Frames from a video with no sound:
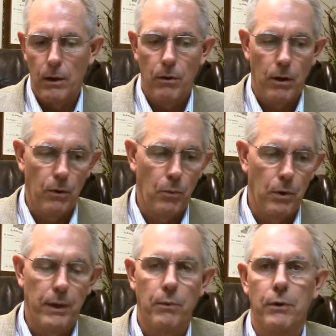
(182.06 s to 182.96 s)
uh, where
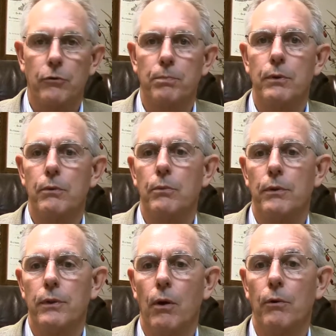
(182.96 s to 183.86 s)
they were in dispute with
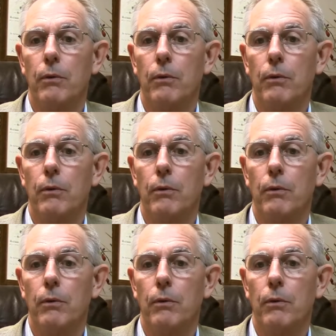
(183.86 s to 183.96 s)
the owner.